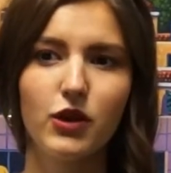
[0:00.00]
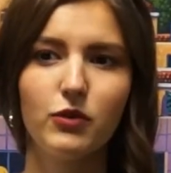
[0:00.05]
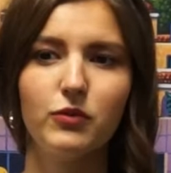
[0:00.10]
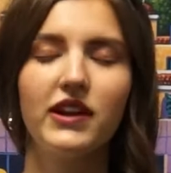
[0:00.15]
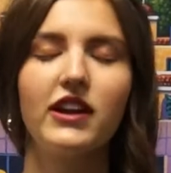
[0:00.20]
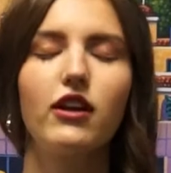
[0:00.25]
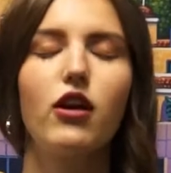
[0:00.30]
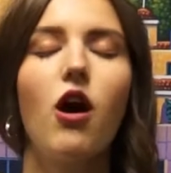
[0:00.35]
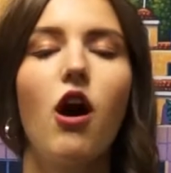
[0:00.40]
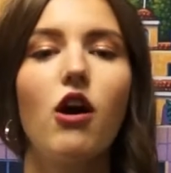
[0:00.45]
We
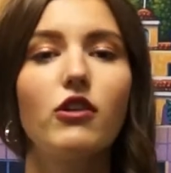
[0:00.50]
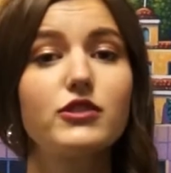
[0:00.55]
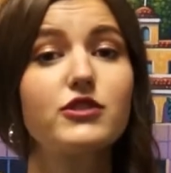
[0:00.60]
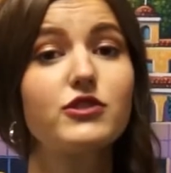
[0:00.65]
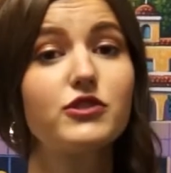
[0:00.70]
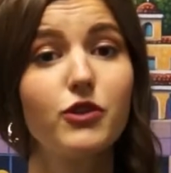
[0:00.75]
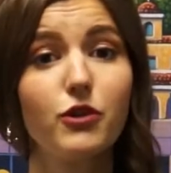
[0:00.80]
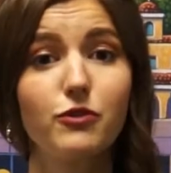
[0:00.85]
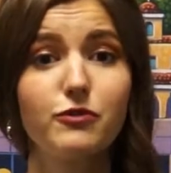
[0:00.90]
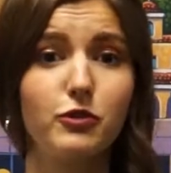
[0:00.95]
are all
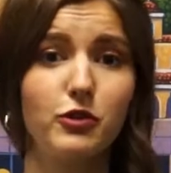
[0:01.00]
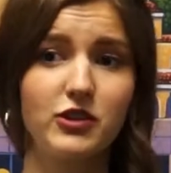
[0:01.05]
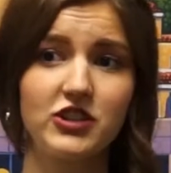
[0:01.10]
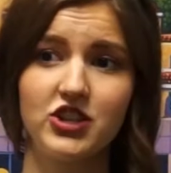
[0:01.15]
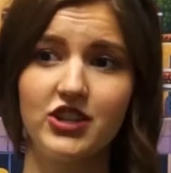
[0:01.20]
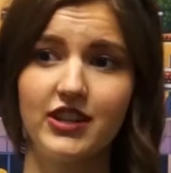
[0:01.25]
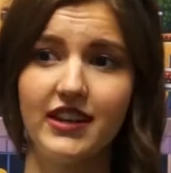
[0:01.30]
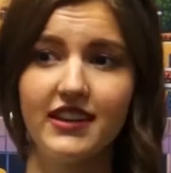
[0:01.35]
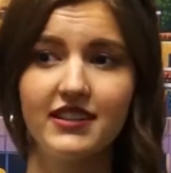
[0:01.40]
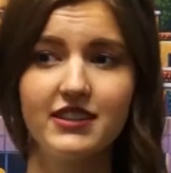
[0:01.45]
so
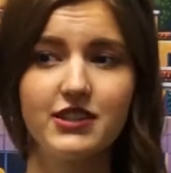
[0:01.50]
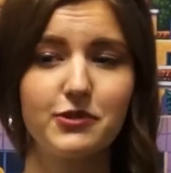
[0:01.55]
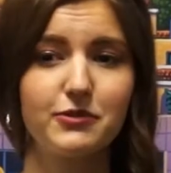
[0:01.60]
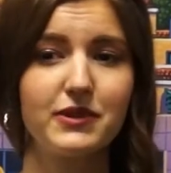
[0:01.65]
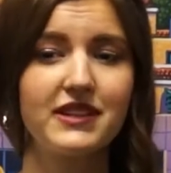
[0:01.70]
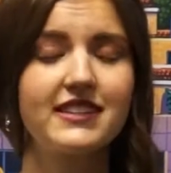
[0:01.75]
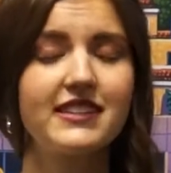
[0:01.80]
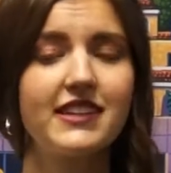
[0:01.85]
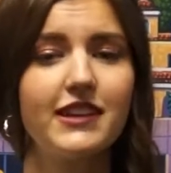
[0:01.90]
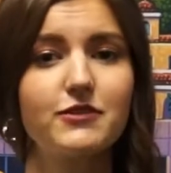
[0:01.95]
fortunate to
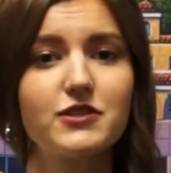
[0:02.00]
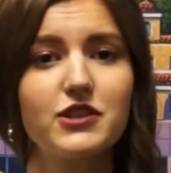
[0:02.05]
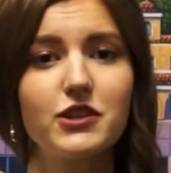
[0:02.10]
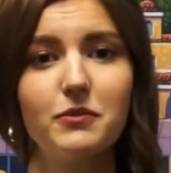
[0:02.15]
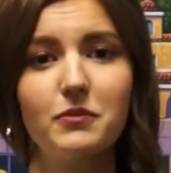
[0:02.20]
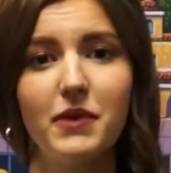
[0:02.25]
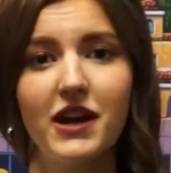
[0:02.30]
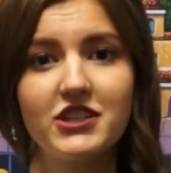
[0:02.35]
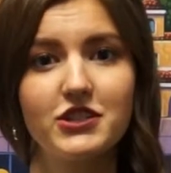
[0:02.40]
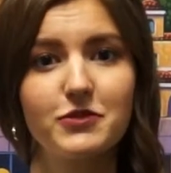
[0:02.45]
receive so
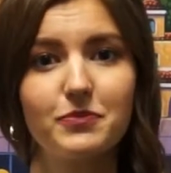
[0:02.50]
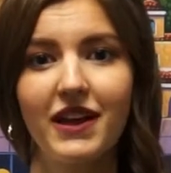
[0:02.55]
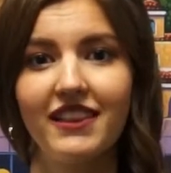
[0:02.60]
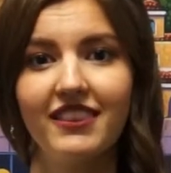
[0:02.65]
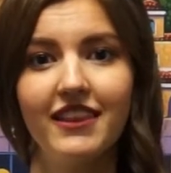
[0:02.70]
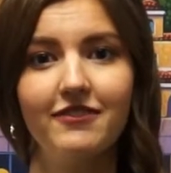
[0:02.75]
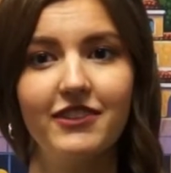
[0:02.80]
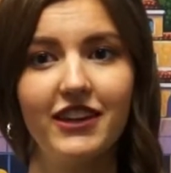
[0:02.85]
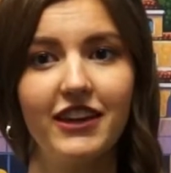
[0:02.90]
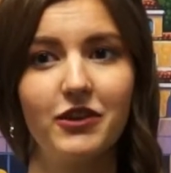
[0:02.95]
much by
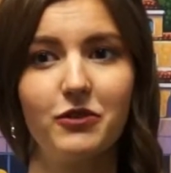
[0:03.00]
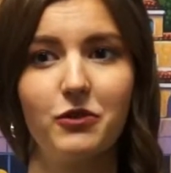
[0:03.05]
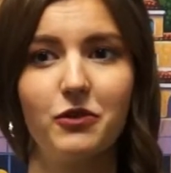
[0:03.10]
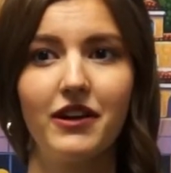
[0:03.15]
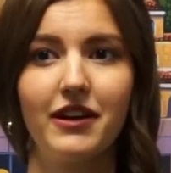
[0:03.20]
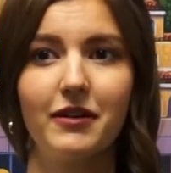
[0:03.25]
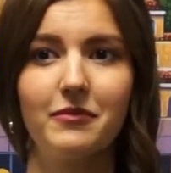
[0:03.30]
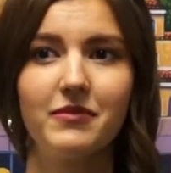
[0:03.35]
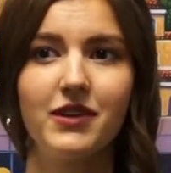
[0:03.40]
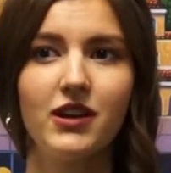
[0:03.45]
living in
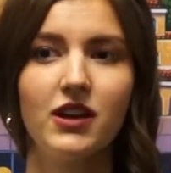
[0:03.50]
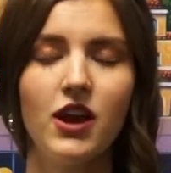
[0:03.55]
Orem.